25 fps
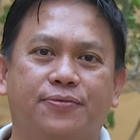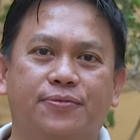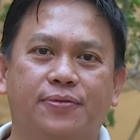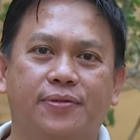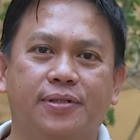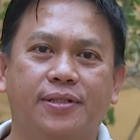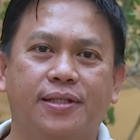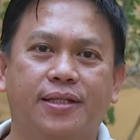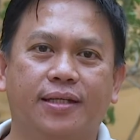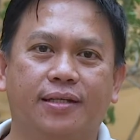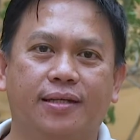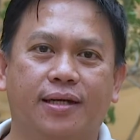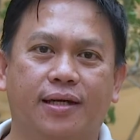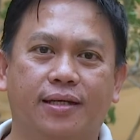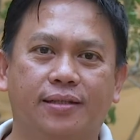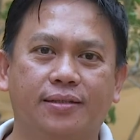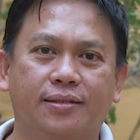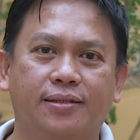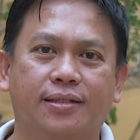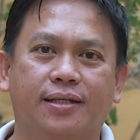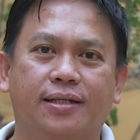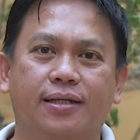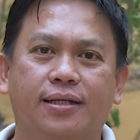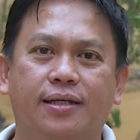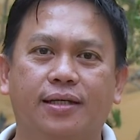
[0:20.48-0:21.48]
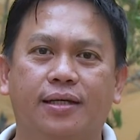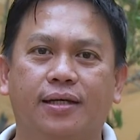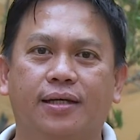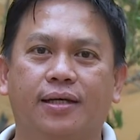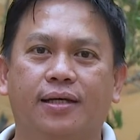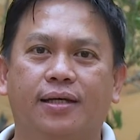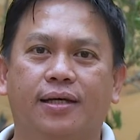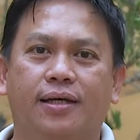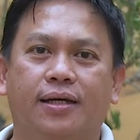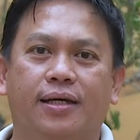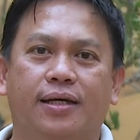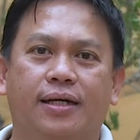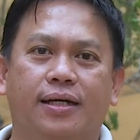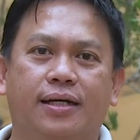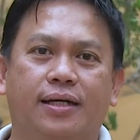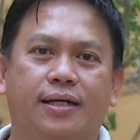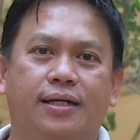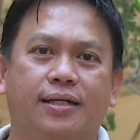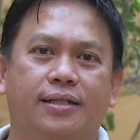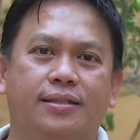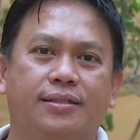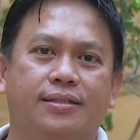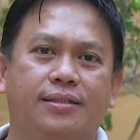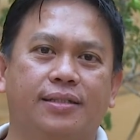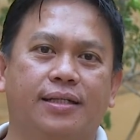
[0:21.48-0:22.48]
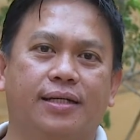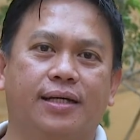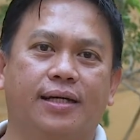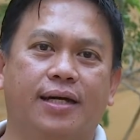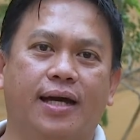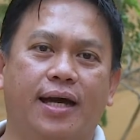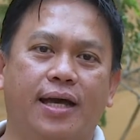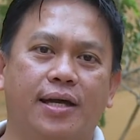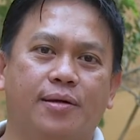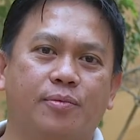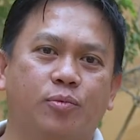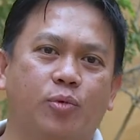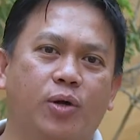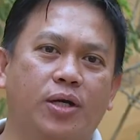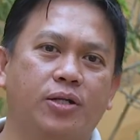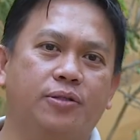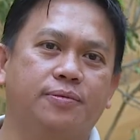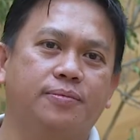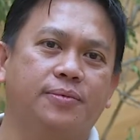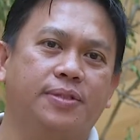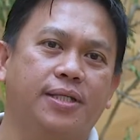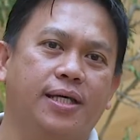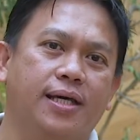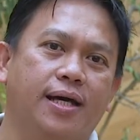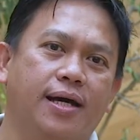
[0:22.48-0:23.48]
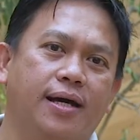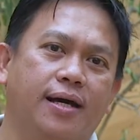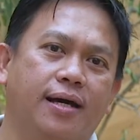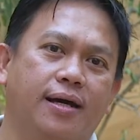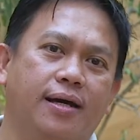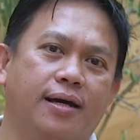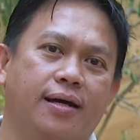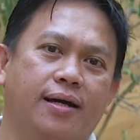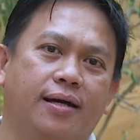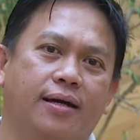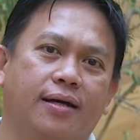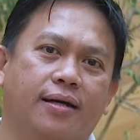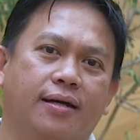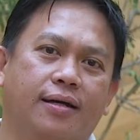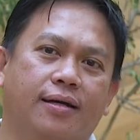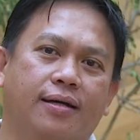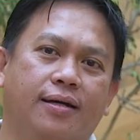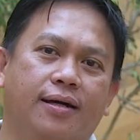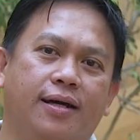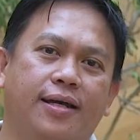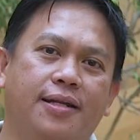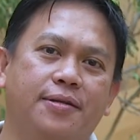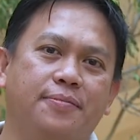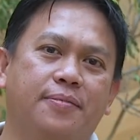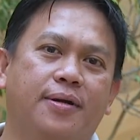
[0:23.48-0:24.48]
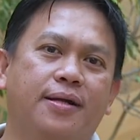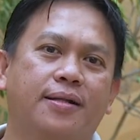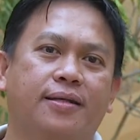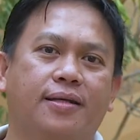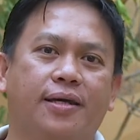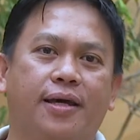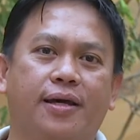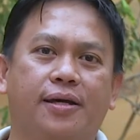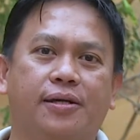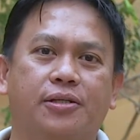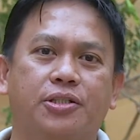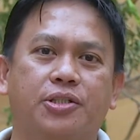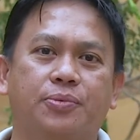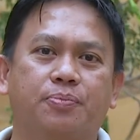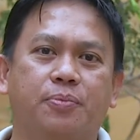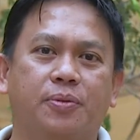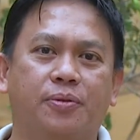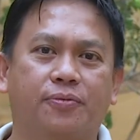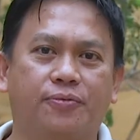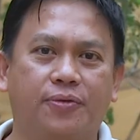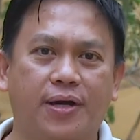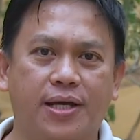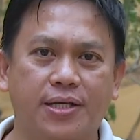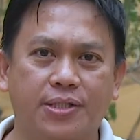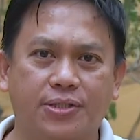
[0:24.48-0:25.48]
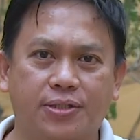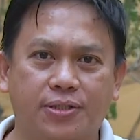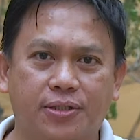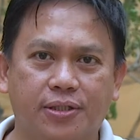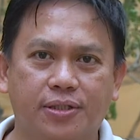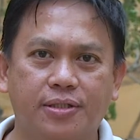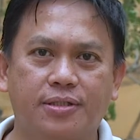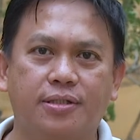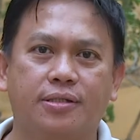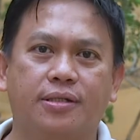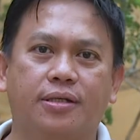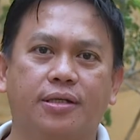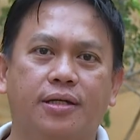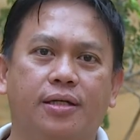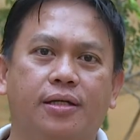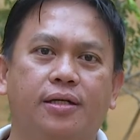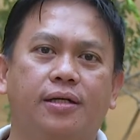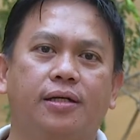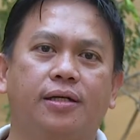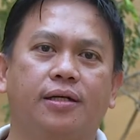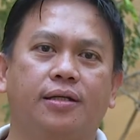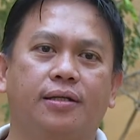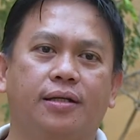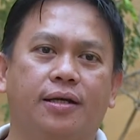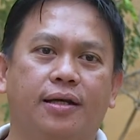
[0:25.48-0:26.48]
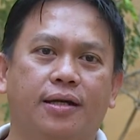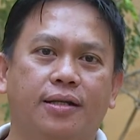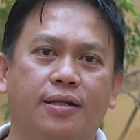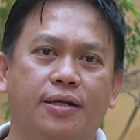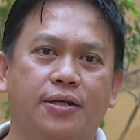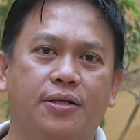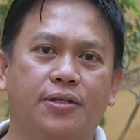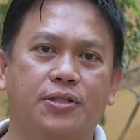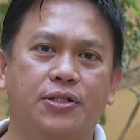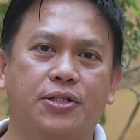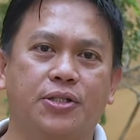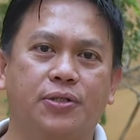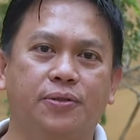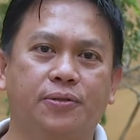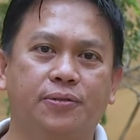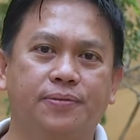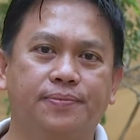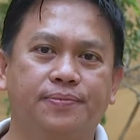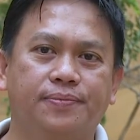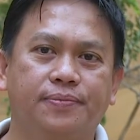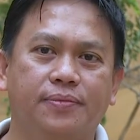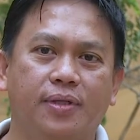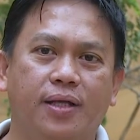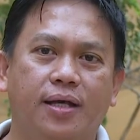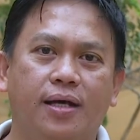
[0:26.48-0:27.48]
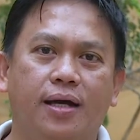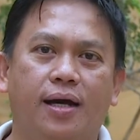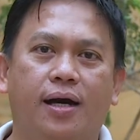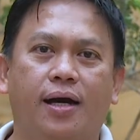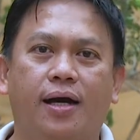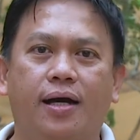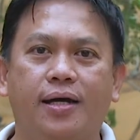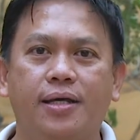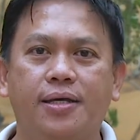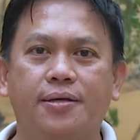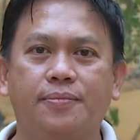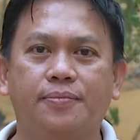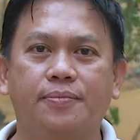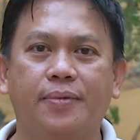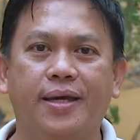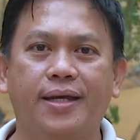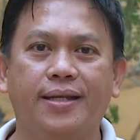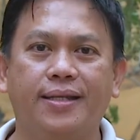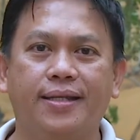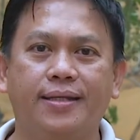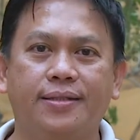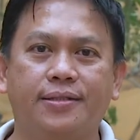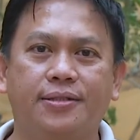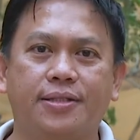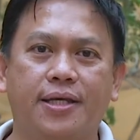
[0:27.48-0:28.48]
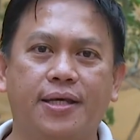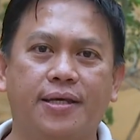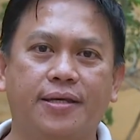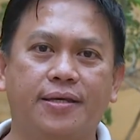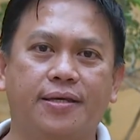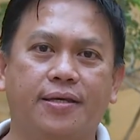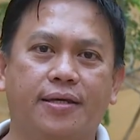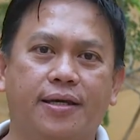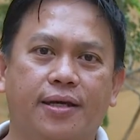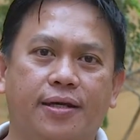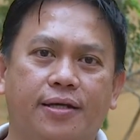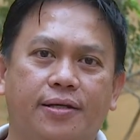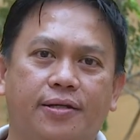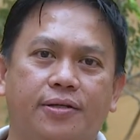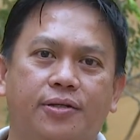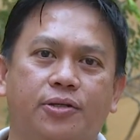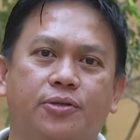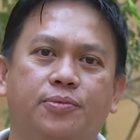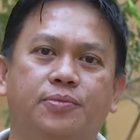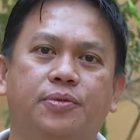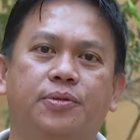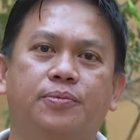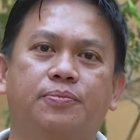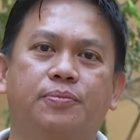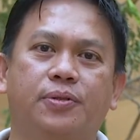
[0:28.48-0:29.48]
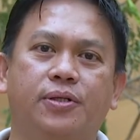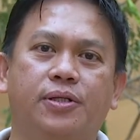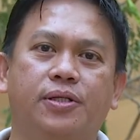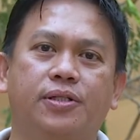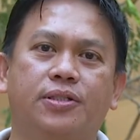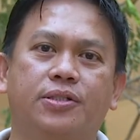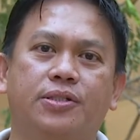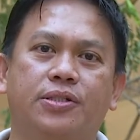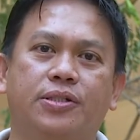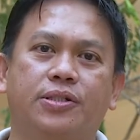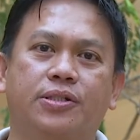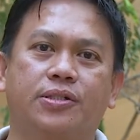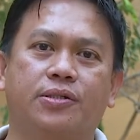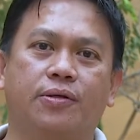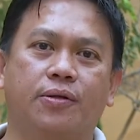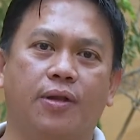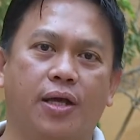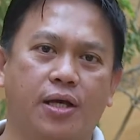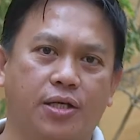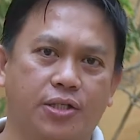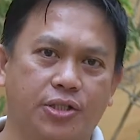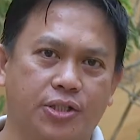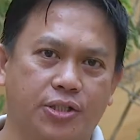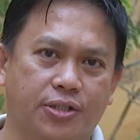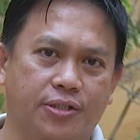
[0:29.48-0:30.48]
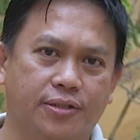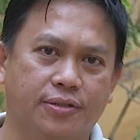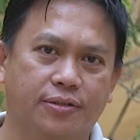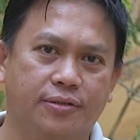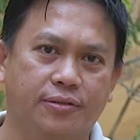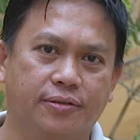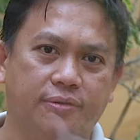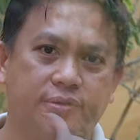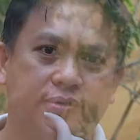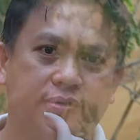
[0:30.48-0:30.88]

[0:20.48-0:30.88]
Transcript: Ferdinand, and I am one of the animal care supervisors here in Ain Zoo. I am mainly taking care of the birds collection.